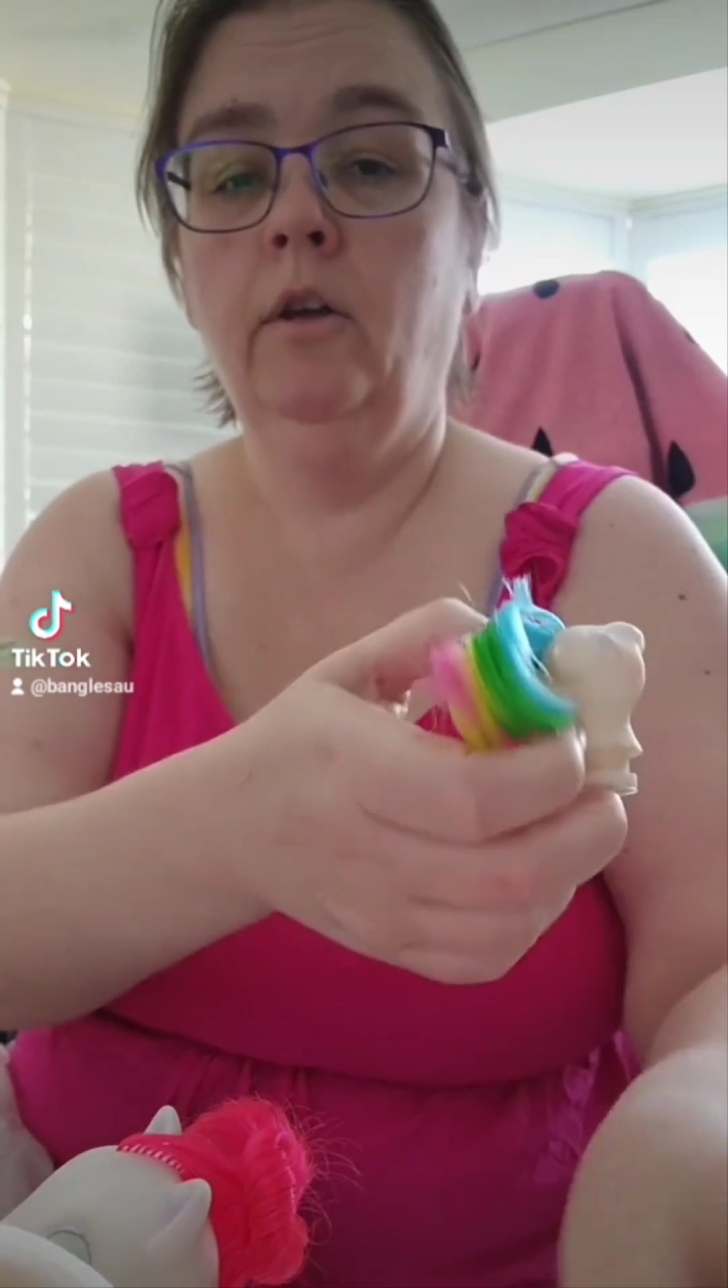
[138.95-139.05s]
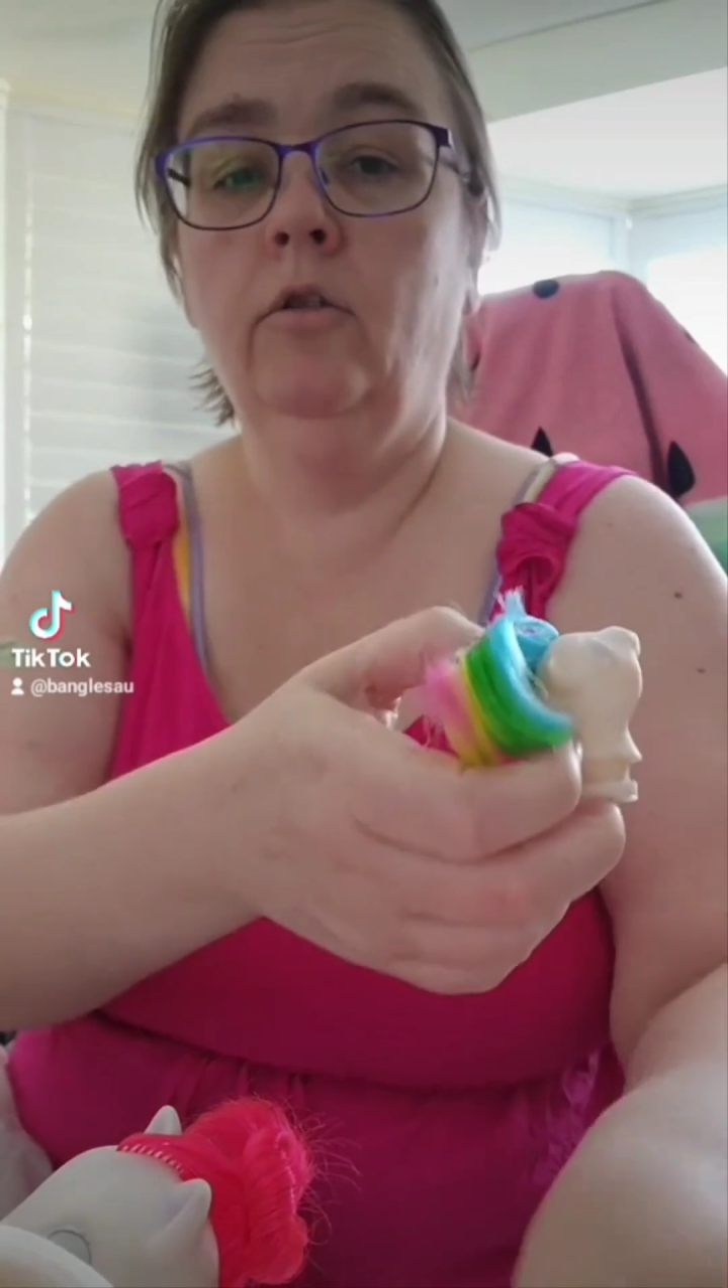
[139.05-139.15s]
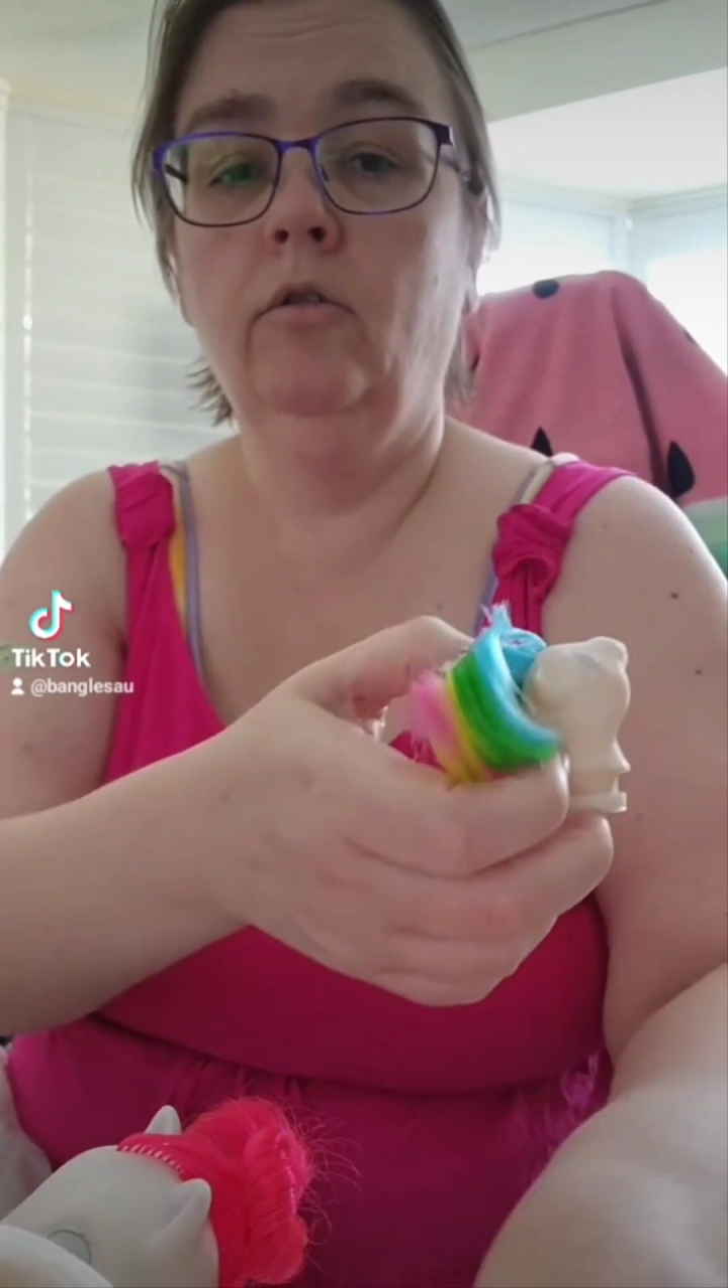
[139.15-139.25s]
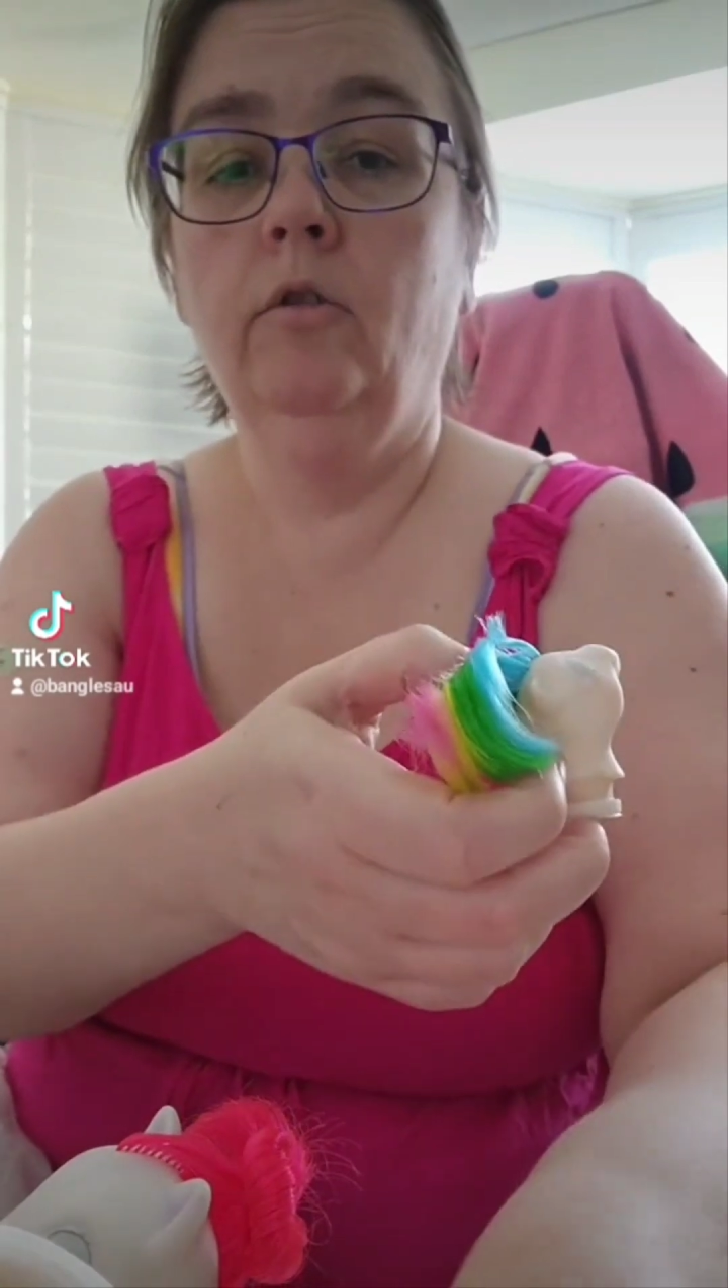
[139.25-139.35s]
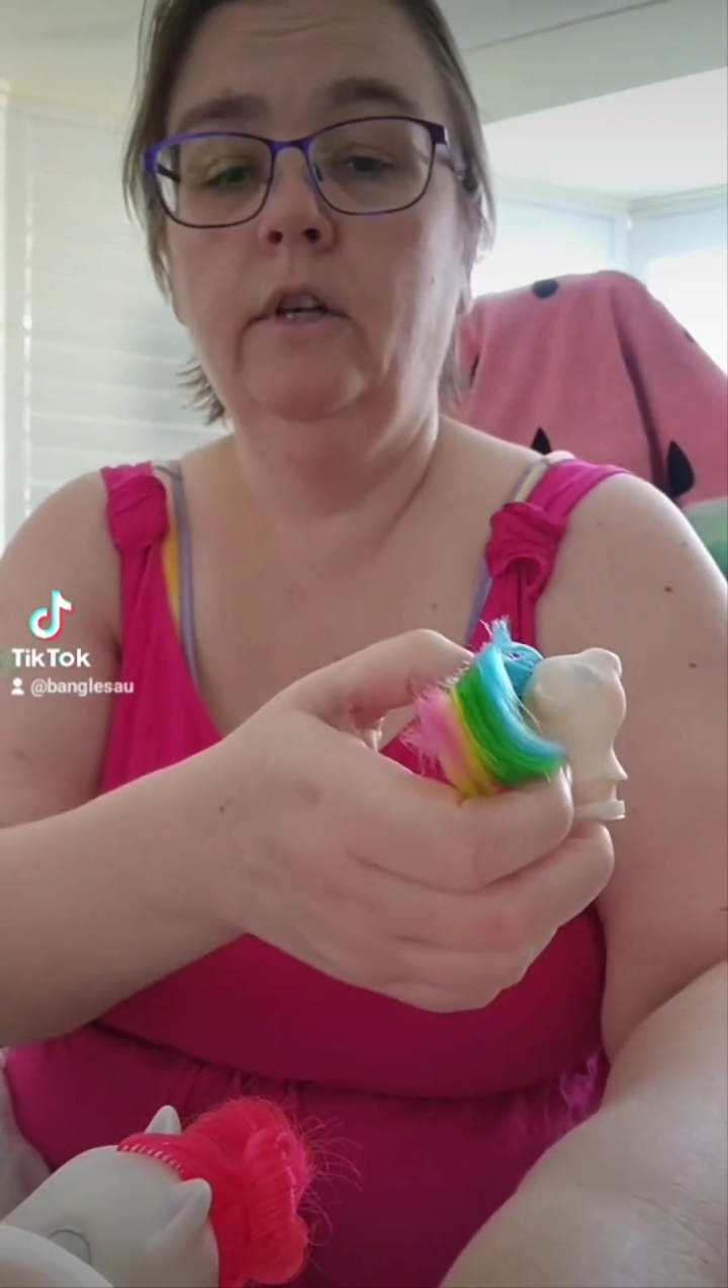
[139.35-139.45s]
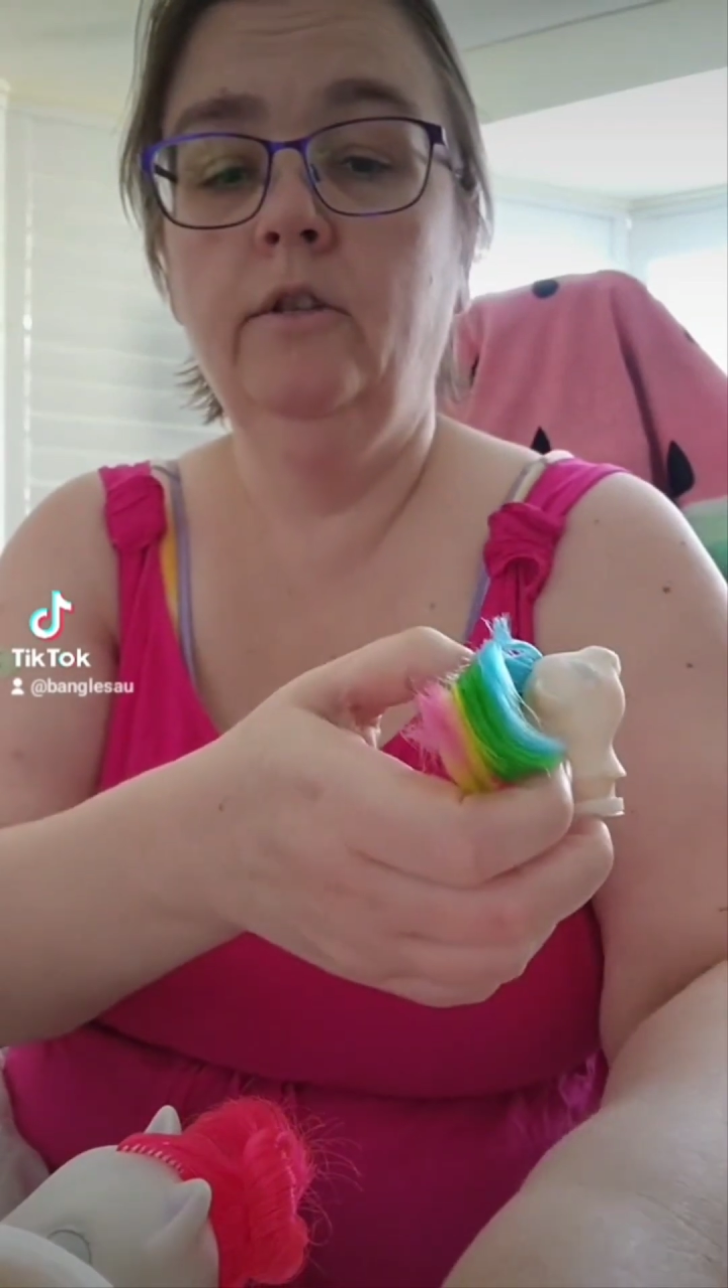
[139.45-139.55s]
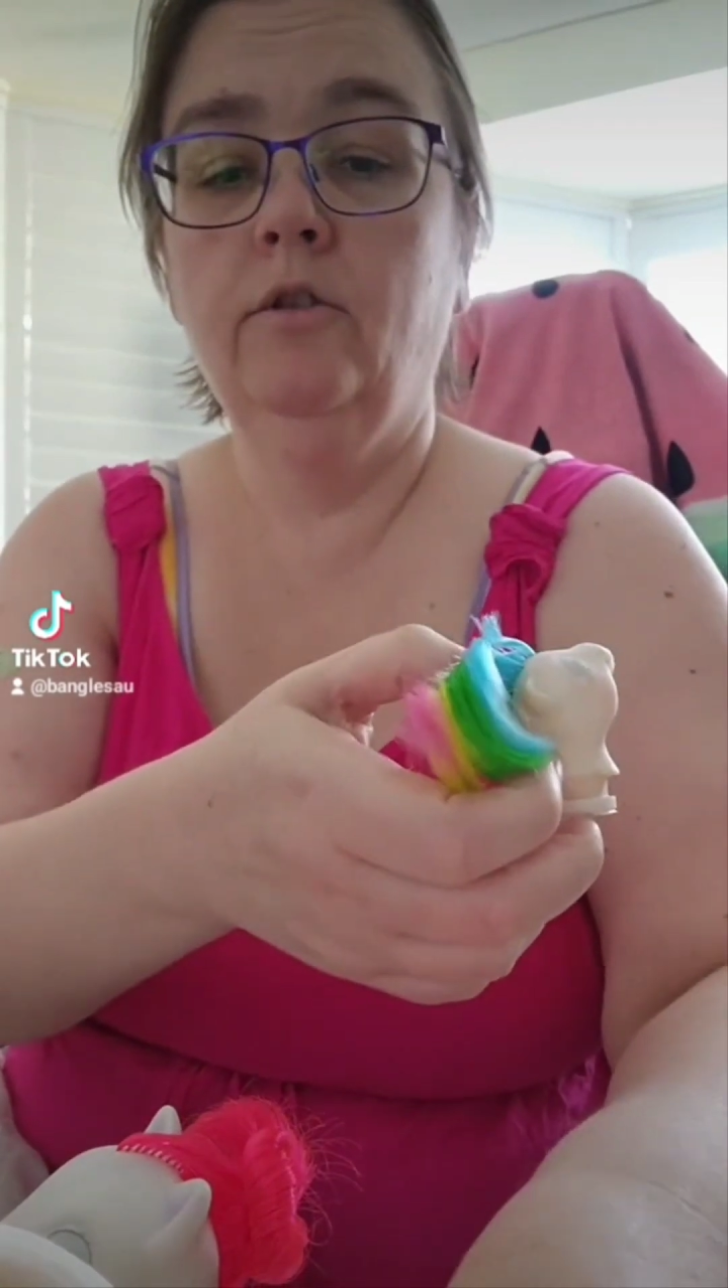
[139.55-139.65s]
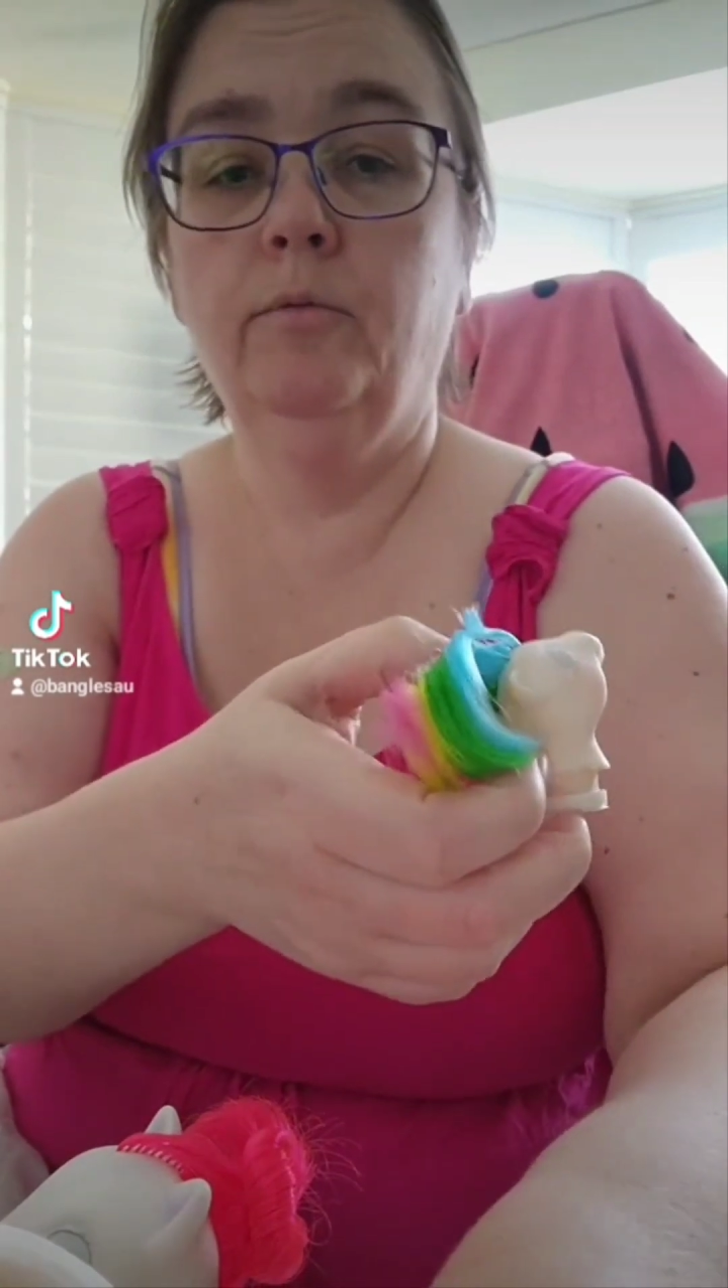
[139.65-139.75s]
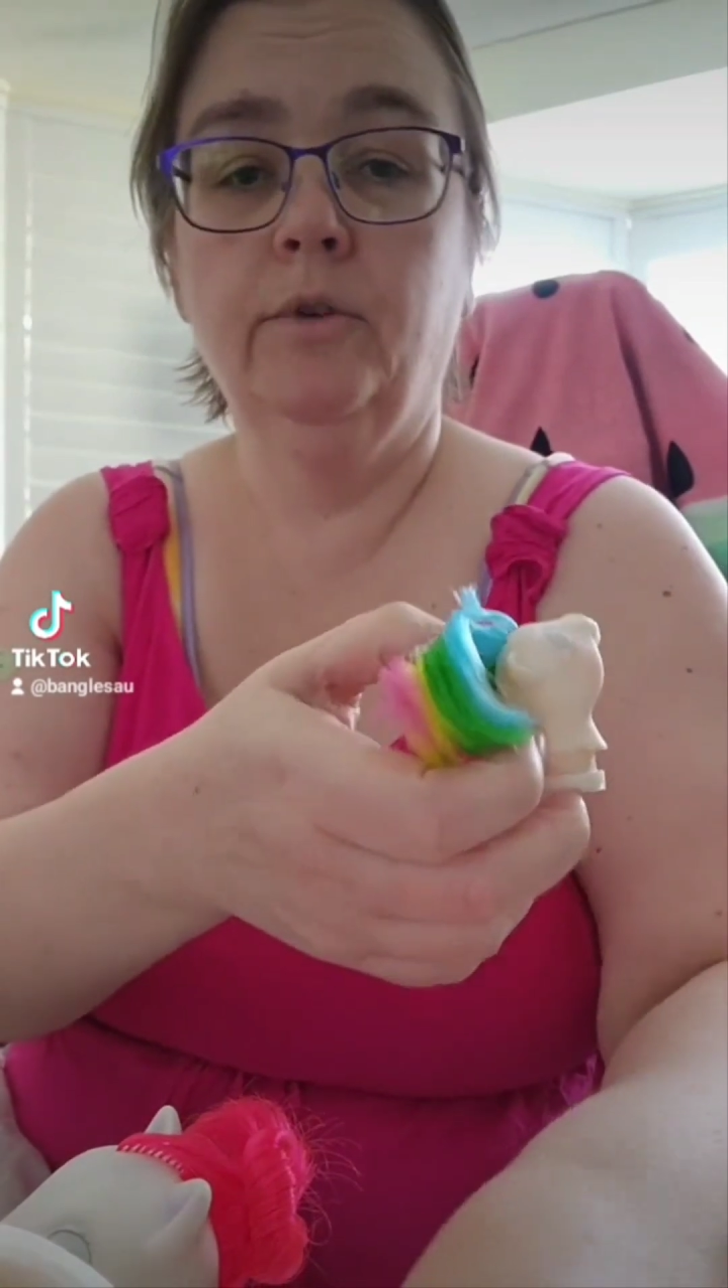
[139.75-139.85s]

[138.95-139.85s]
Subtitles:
You need to